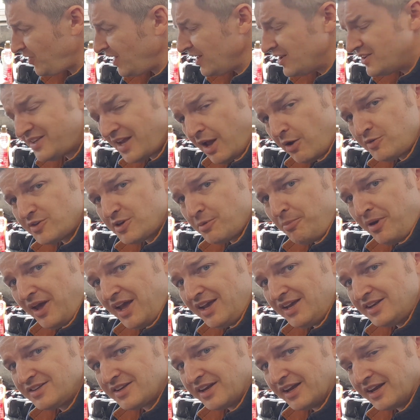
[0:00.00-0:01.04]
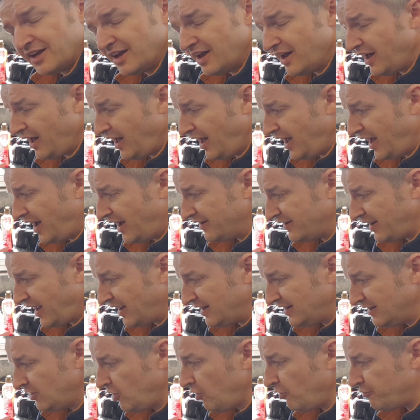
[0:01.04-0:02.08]
Sounds amazing, and I
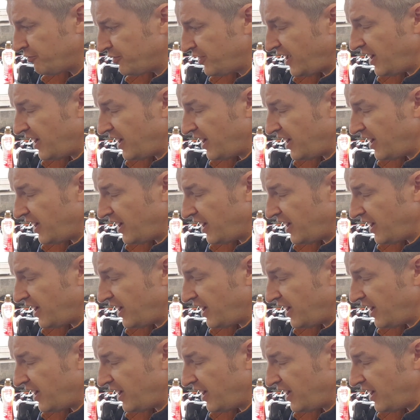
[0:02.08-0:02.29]
love